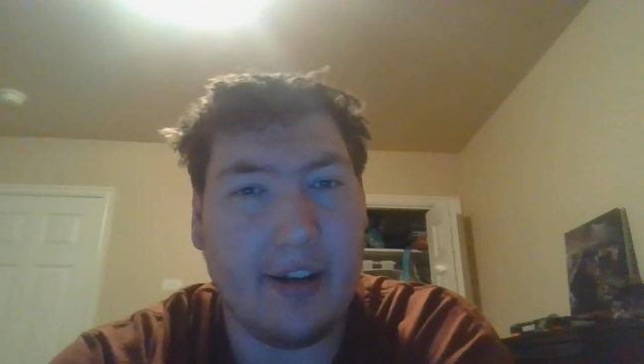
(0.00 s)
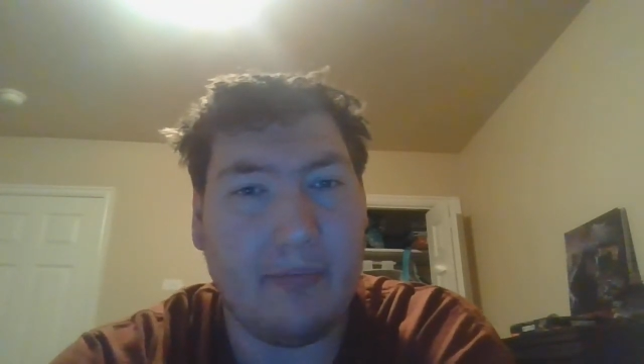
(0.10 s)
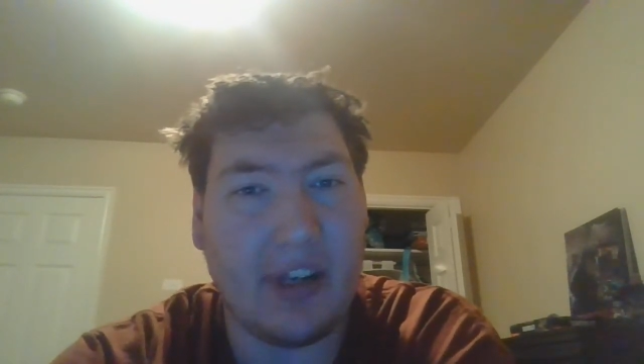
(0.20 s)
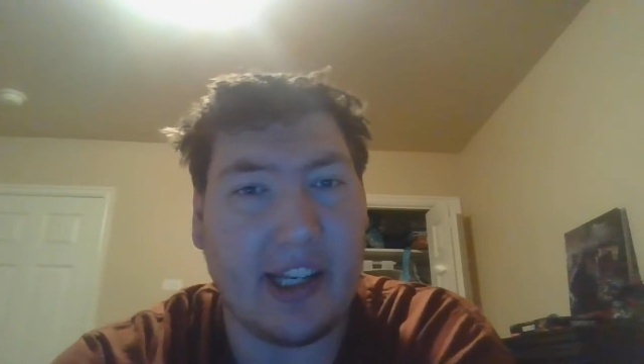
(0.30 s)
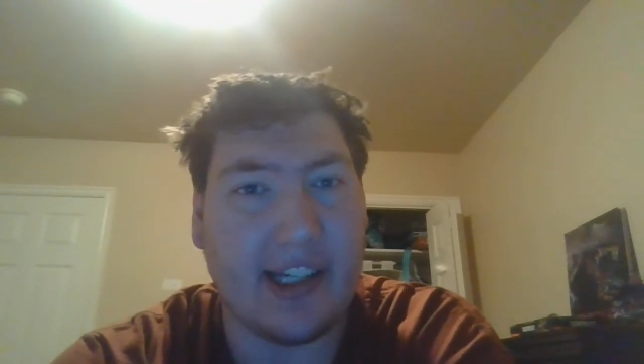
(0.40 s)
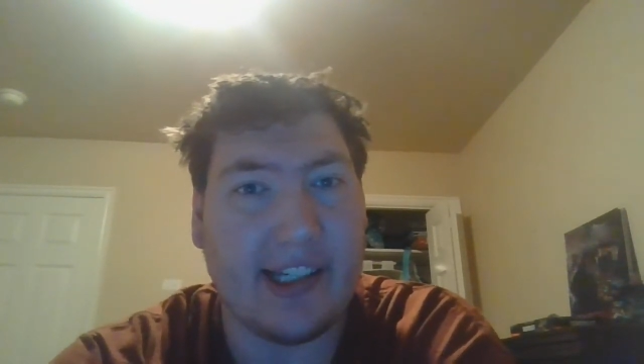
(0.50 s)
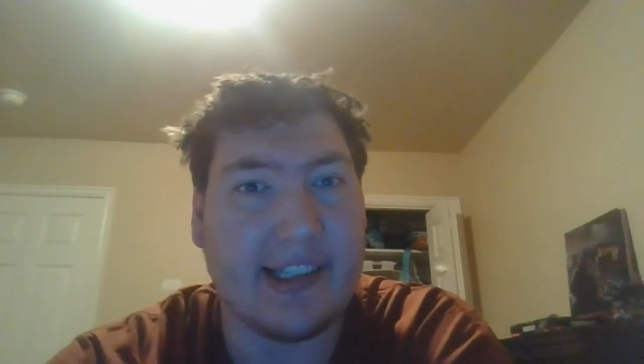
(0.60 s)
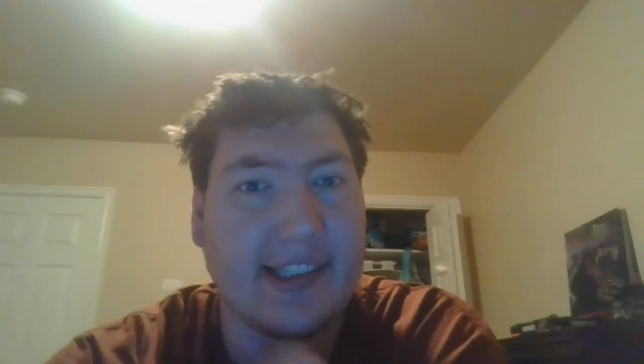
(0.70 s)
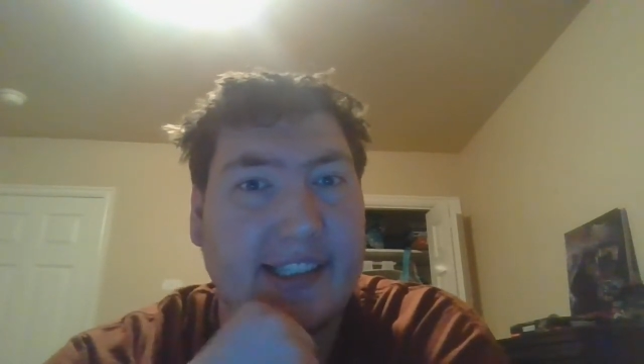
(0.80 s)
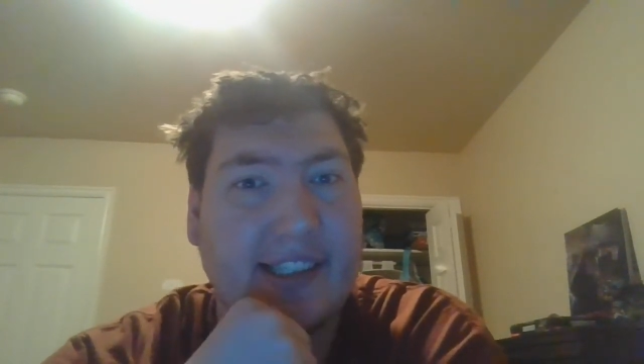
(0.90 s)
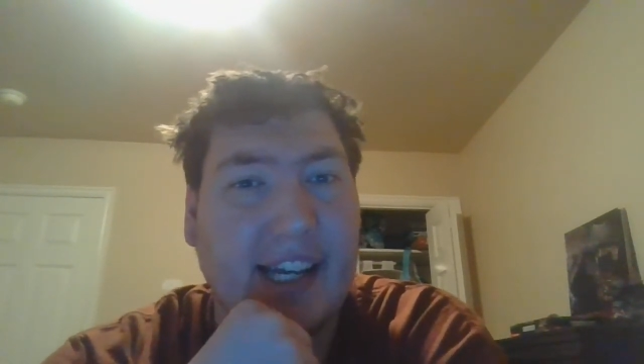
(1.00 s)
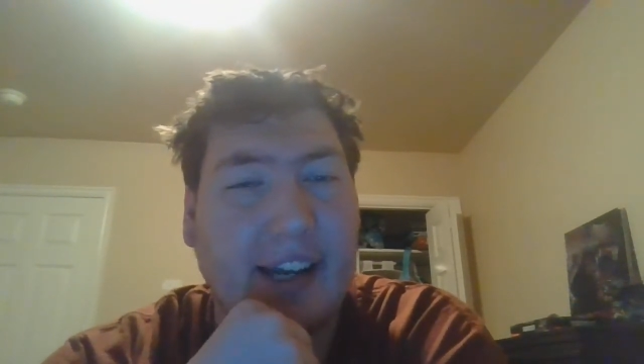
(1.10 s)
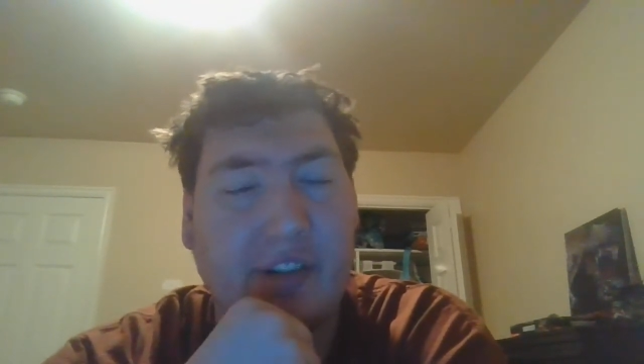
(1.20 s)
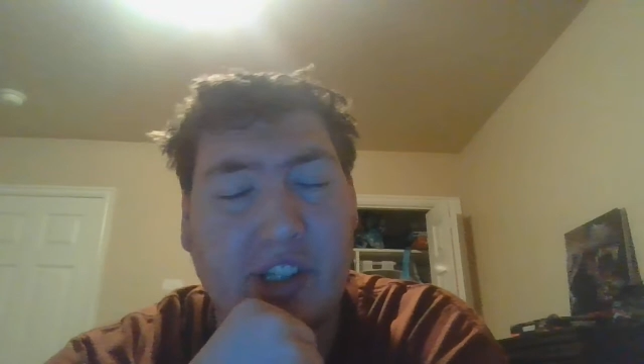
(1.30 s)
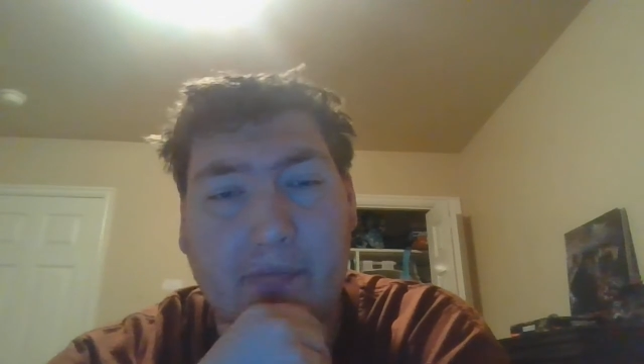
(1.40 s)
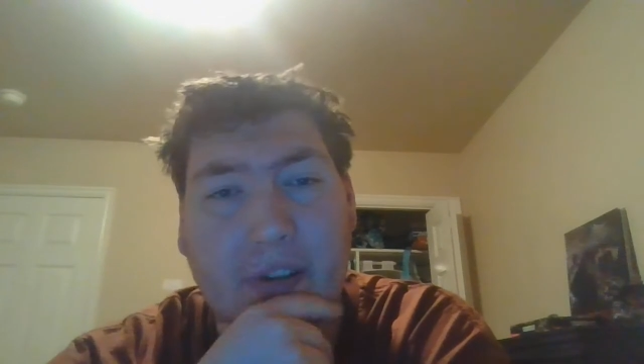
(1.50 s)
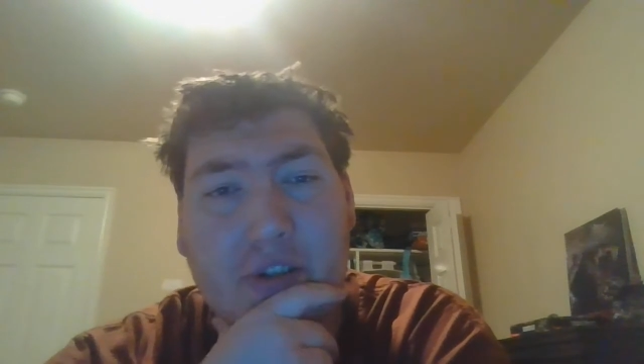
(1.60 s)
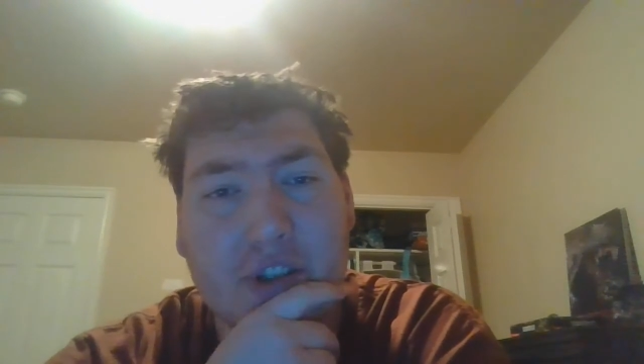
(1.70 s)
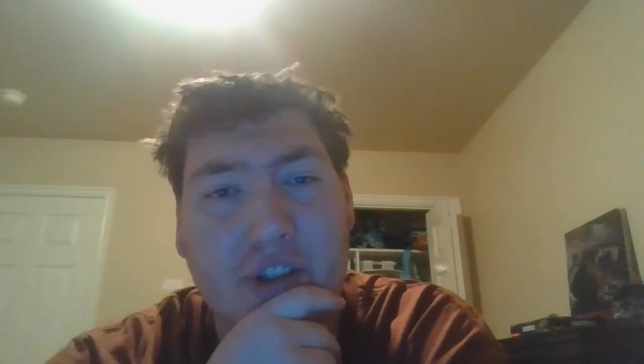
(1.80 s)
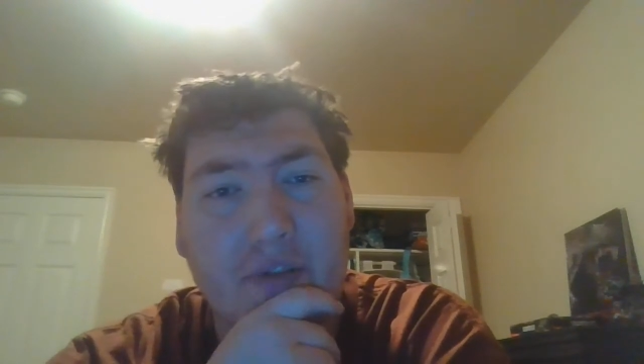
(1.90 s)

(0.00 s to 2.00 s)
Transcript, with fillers: because I was supposed